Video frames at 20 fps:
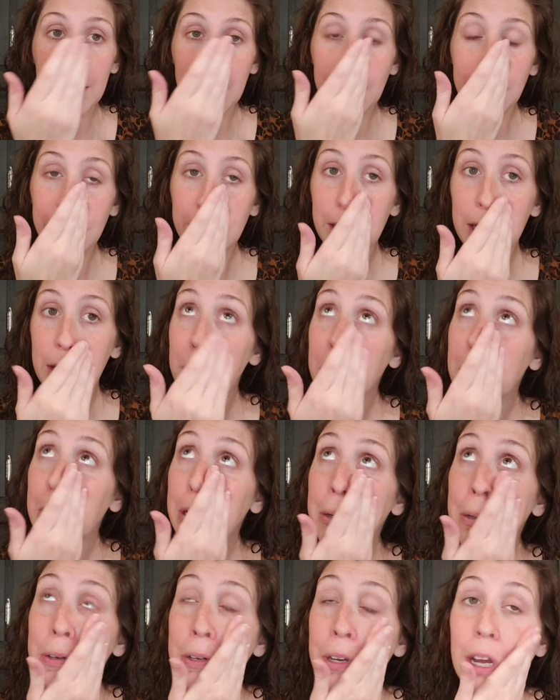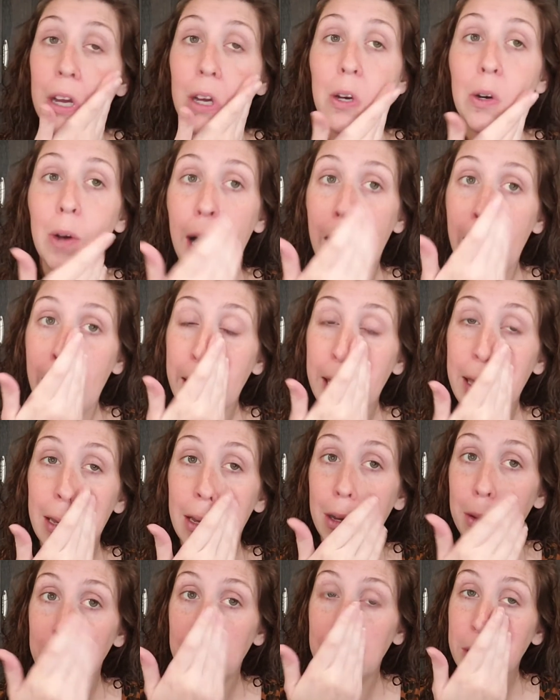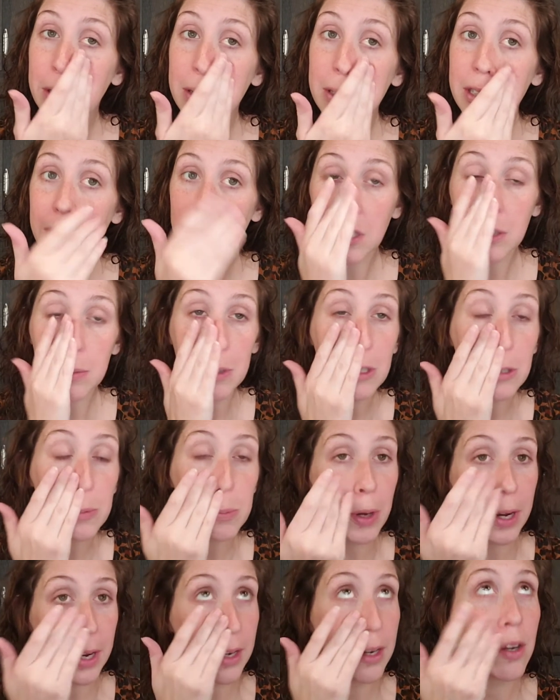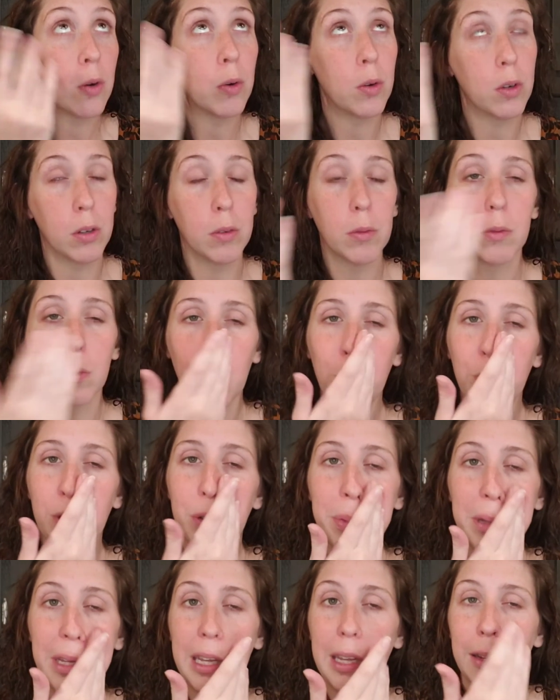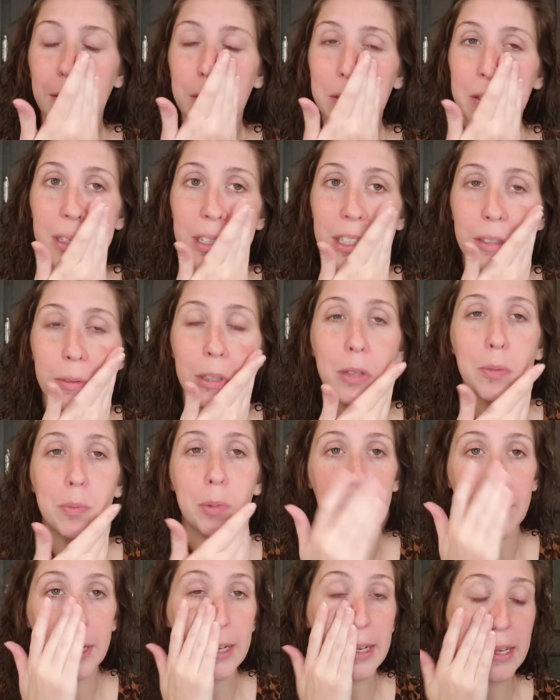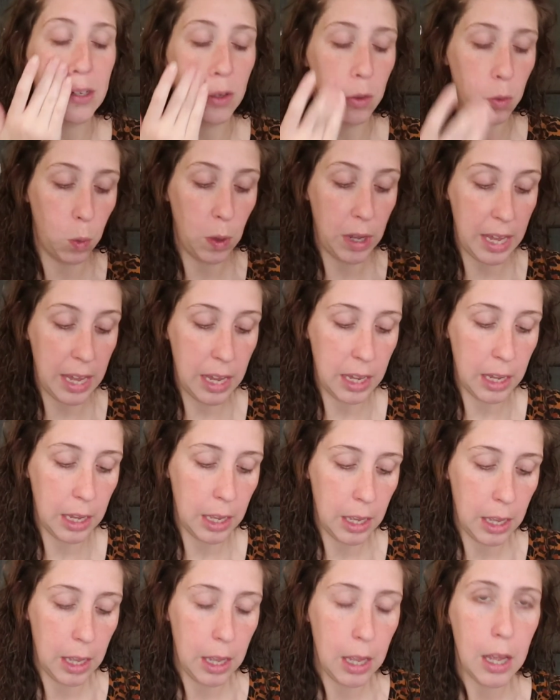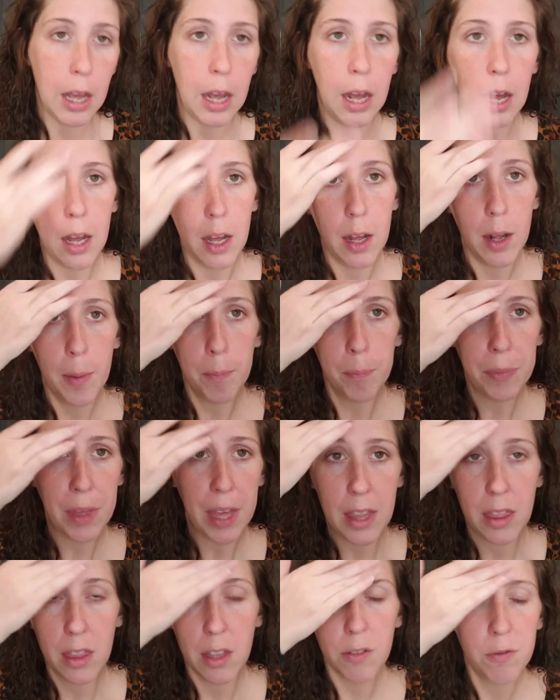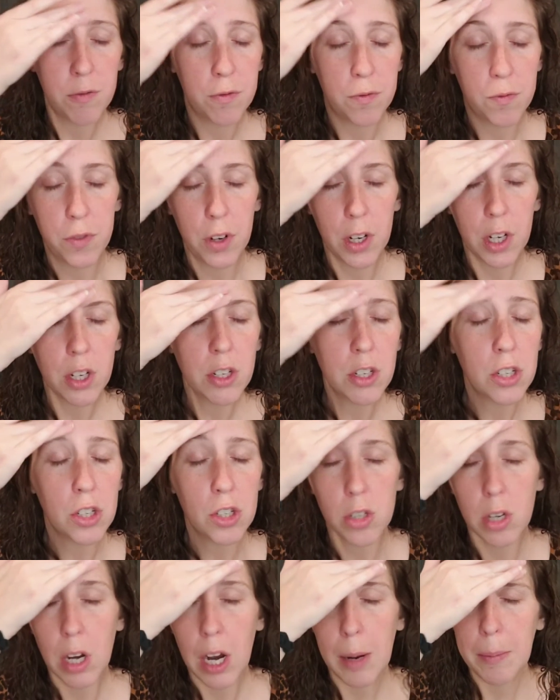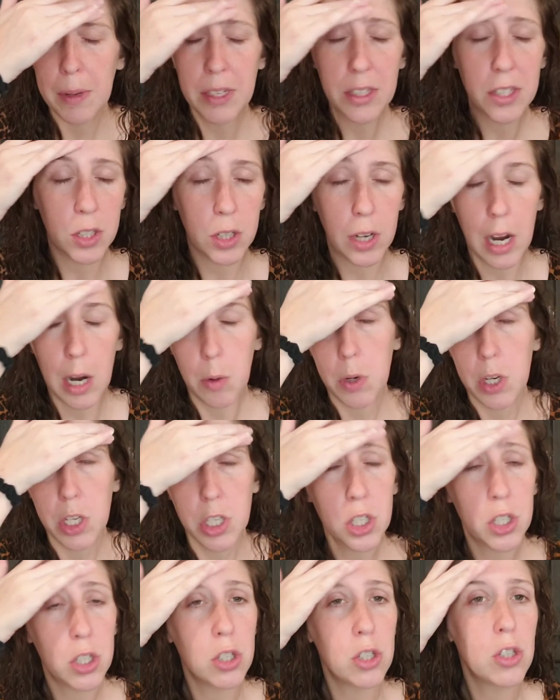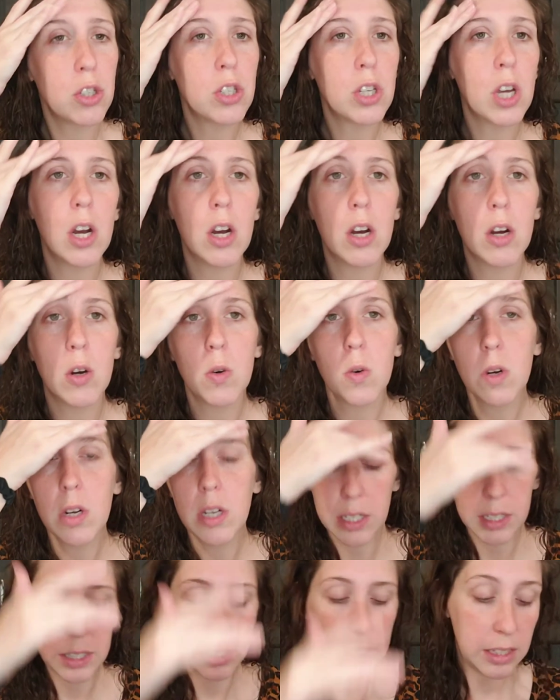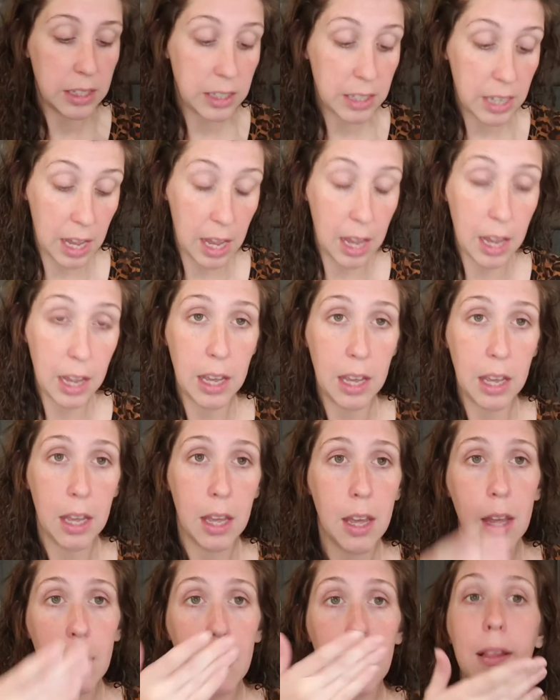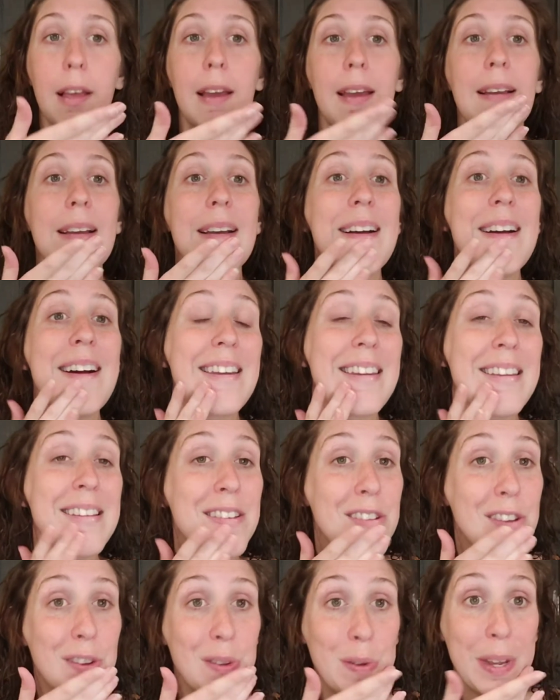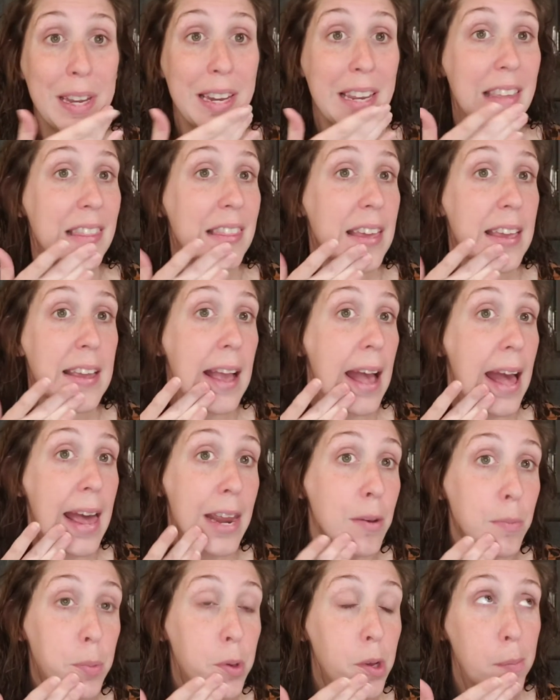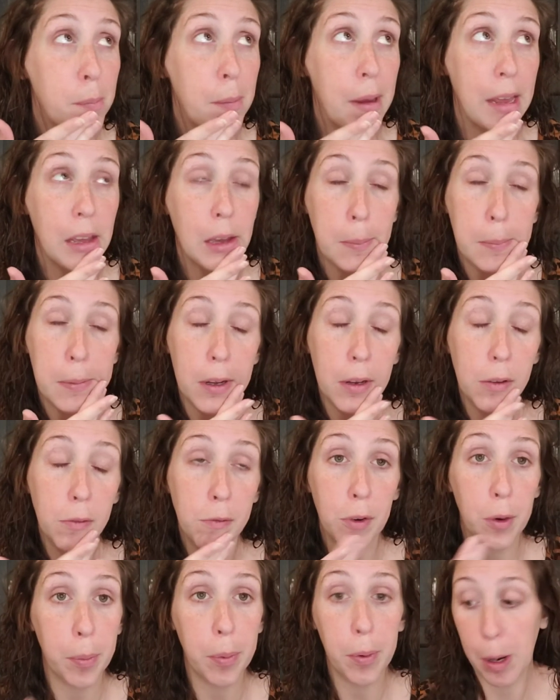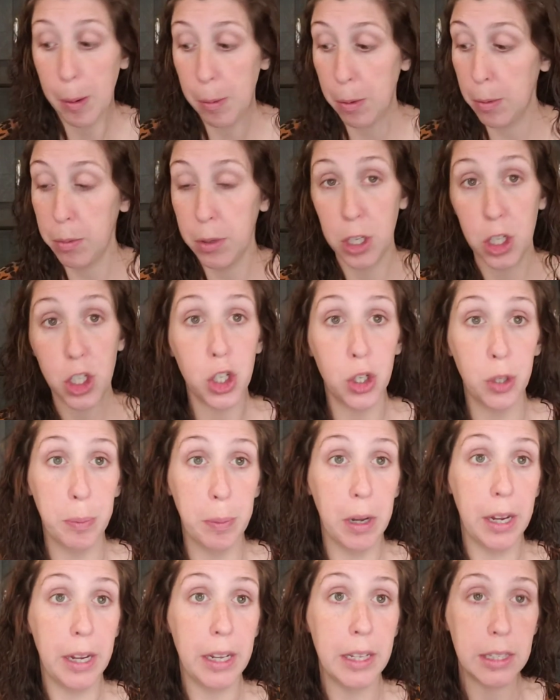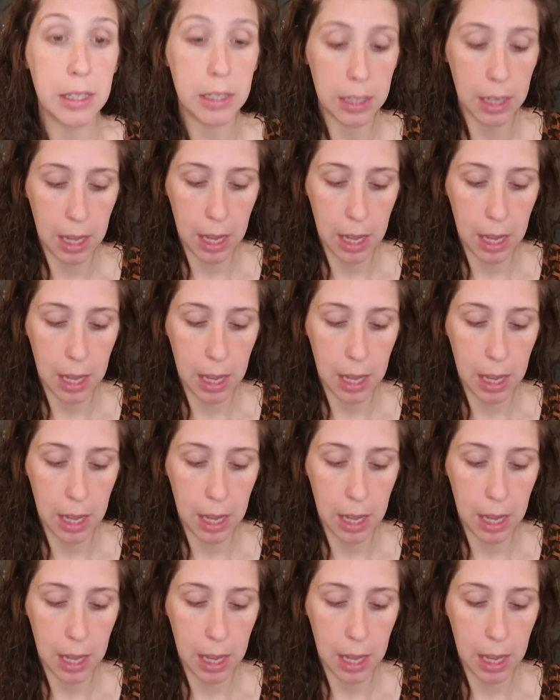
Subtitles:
And if you didn't know, I am 6 months pregnant, or will be 6 months pregnant in a week. In the first trimester, I was so sick. Like, I didn't do anything. I didn't put makeup on for probably 2 months.